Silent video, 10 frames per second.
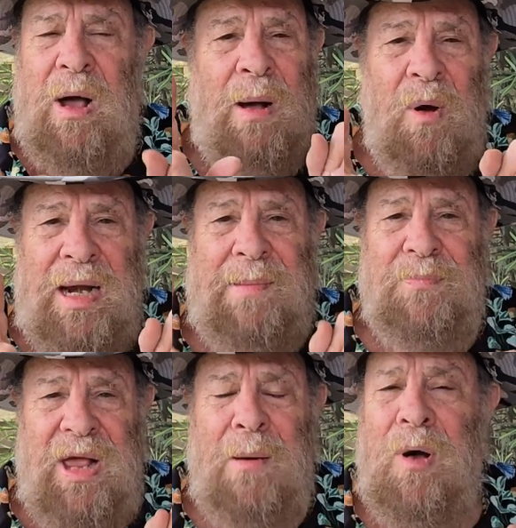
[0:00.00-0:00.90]
I want to,
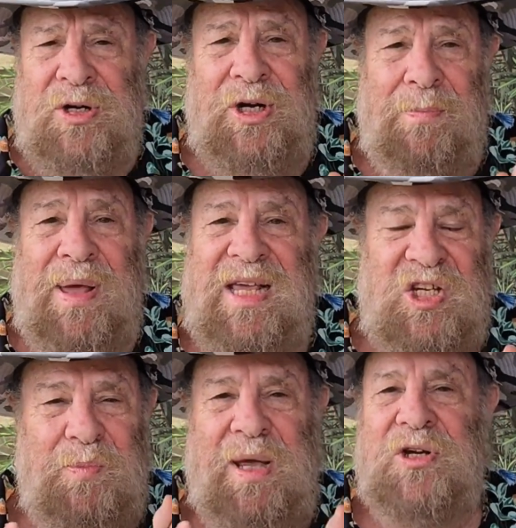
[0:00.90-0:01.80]
I want you to pay a
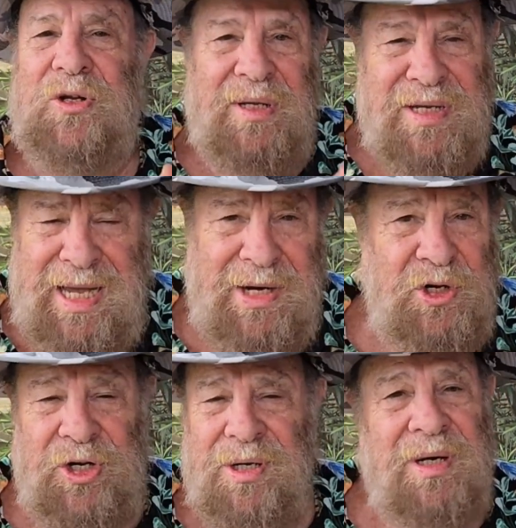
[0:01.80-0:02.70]
special
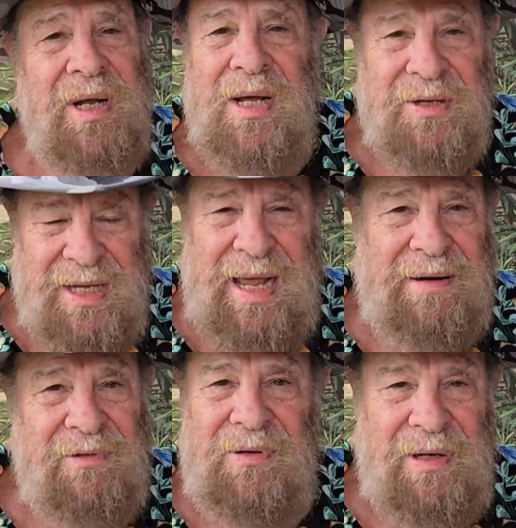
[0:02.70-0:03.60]
attention to that